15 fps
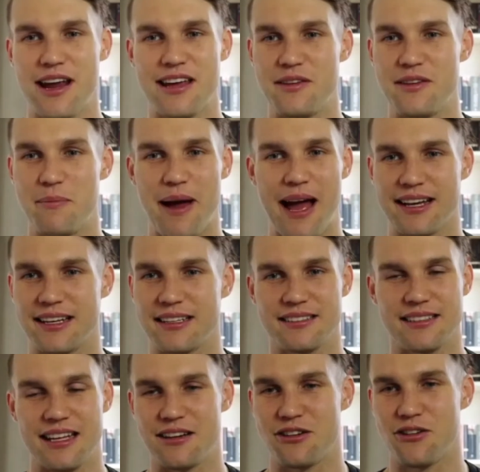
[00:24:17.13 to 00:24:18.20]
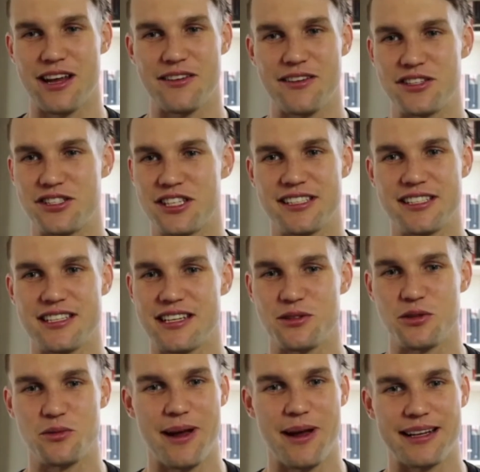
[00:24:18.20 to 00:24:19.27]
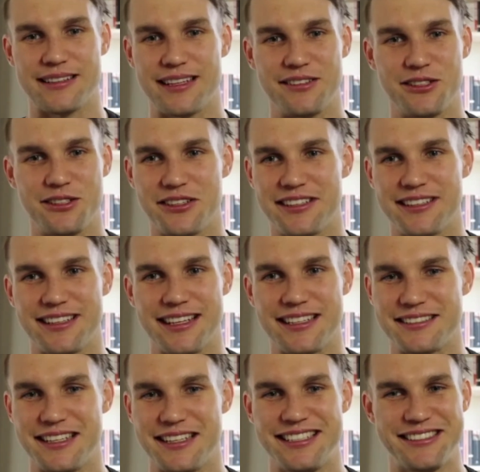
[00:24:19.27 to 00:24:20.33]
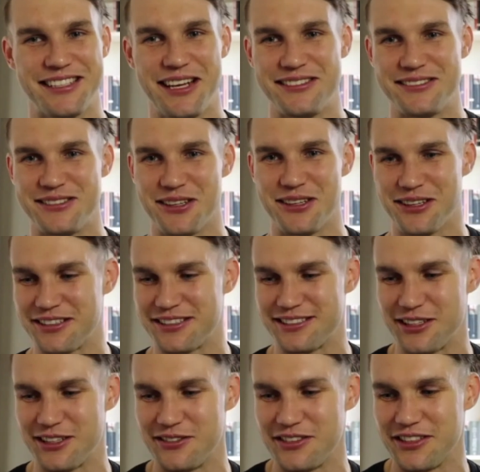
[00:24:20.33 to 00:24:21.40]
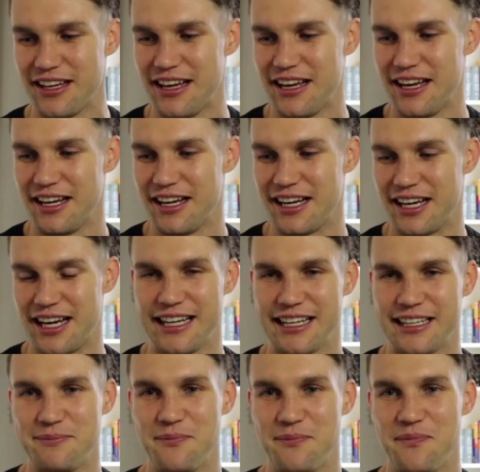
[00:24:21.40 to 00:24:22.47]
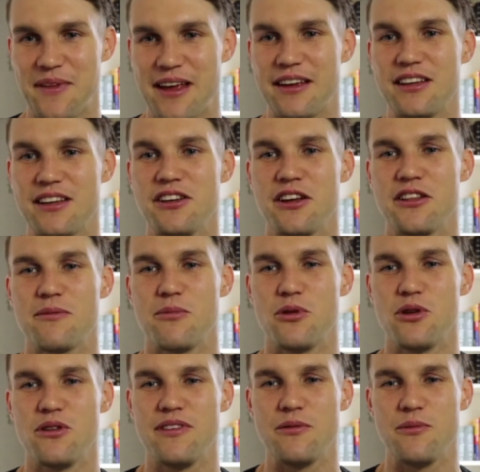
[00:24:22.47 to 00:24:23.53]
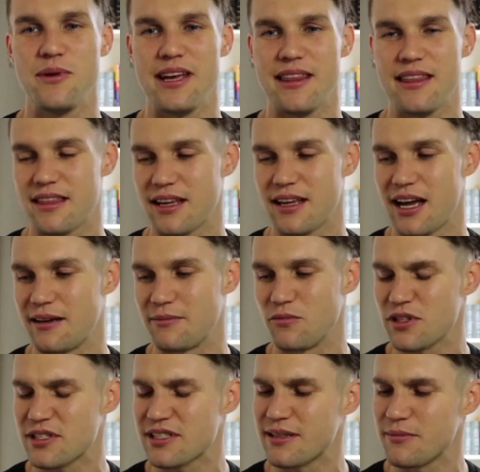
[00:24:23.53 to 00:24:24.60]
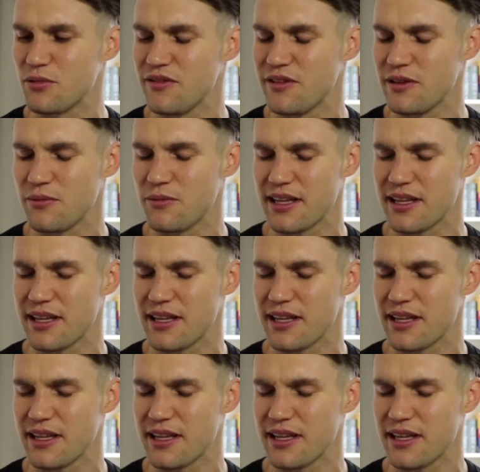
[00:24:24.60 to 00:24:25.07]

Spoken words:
pack, that gravy chicken schnitzel pack that you got in there is not going to serve you. The movie with what's that movie with